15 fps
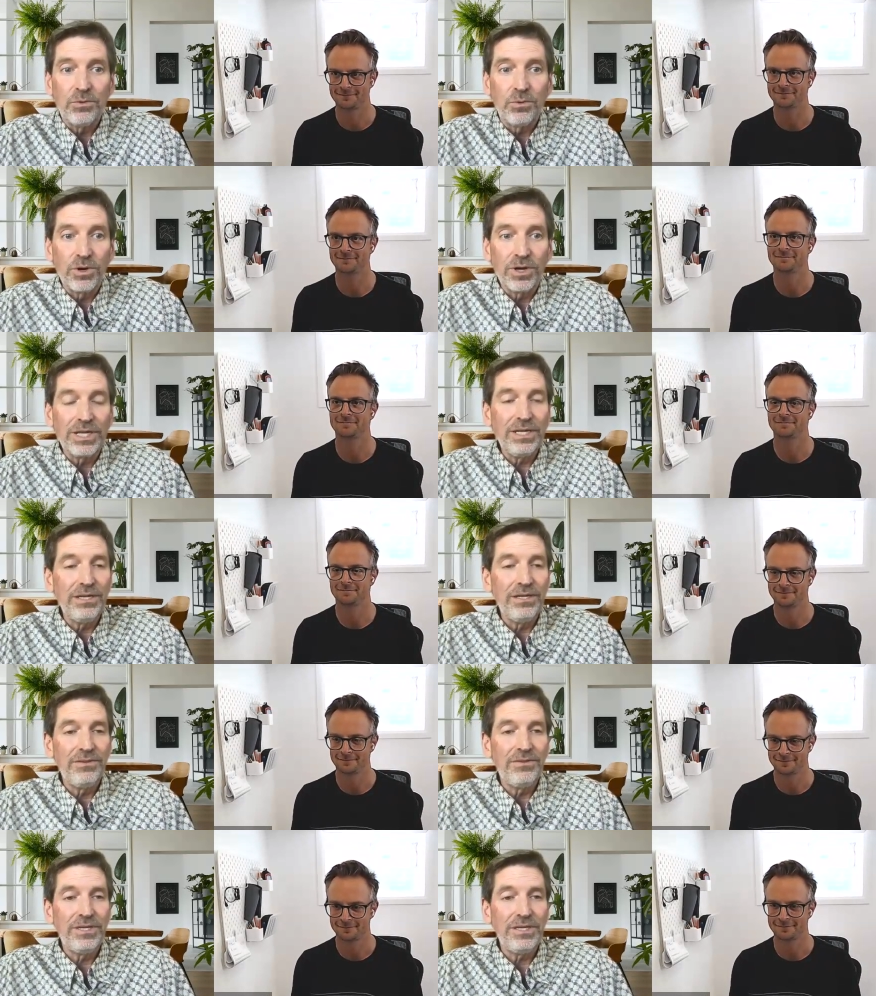Speaker 1: you work
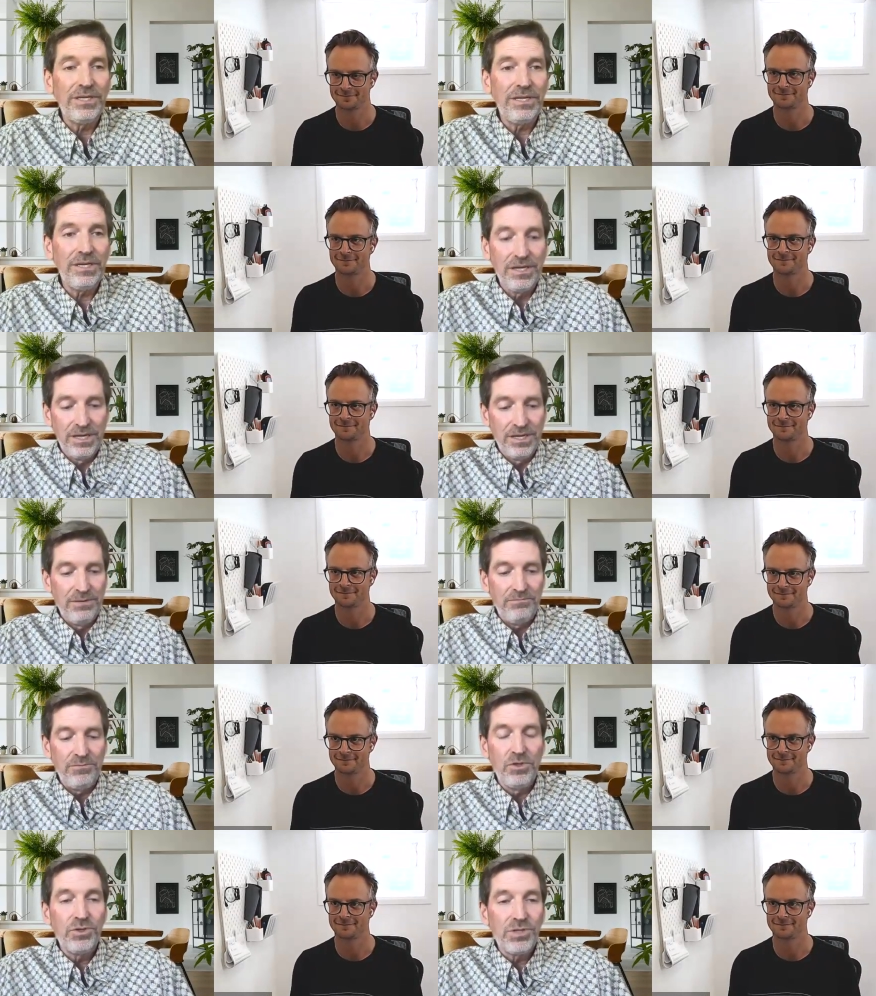in the
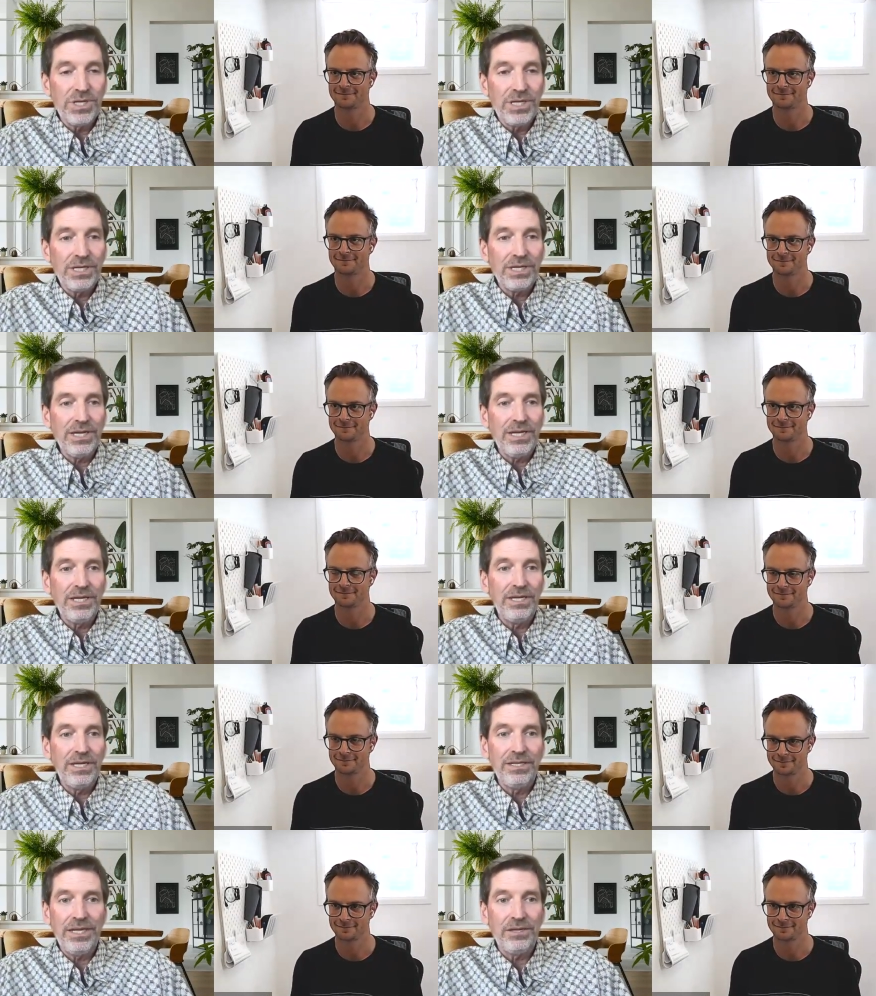music
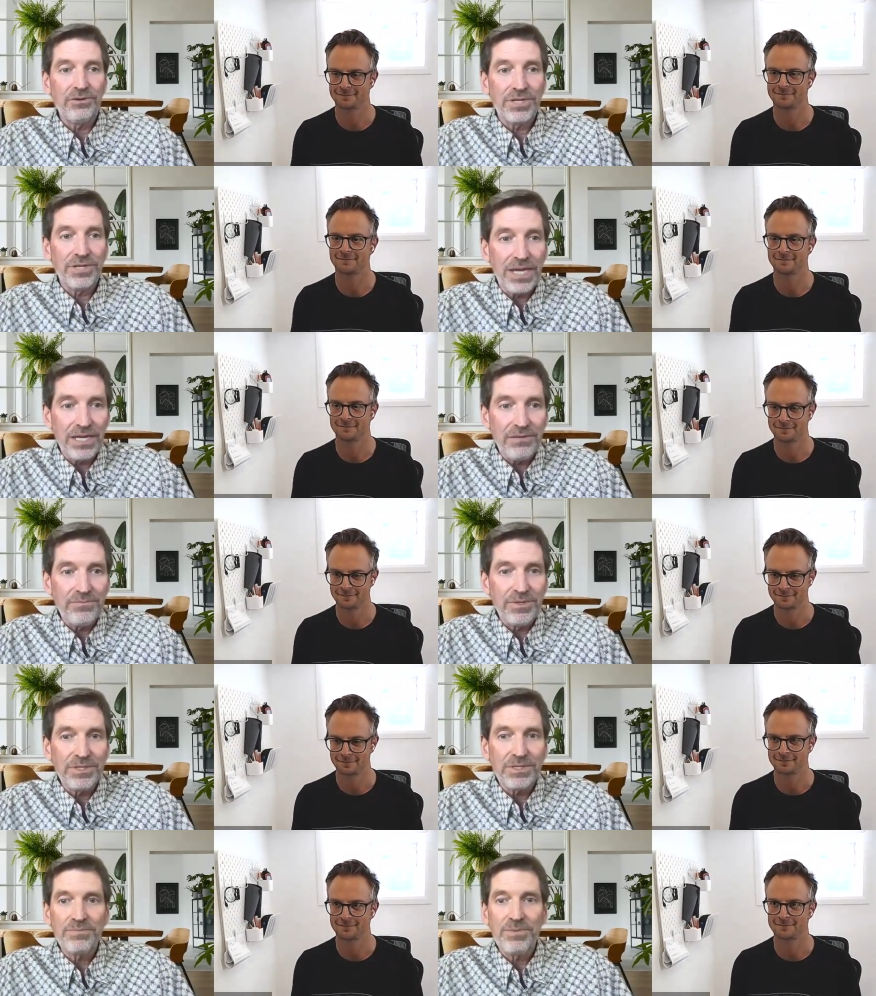and
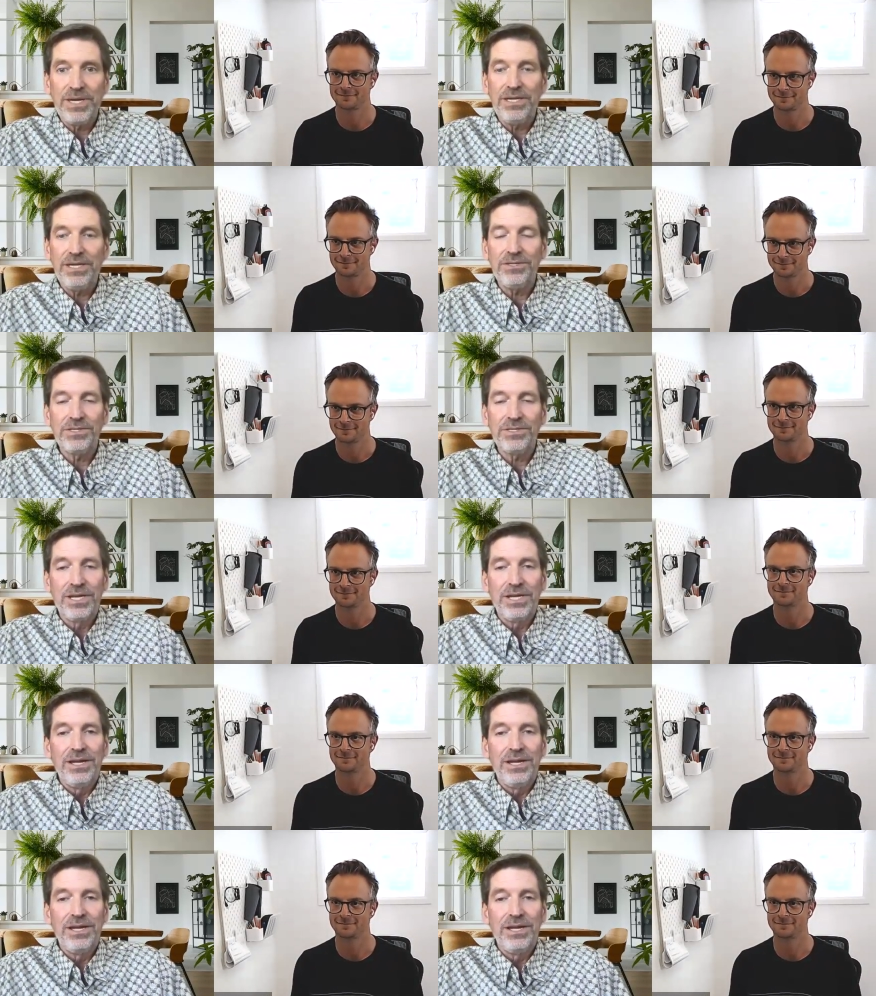entertainment space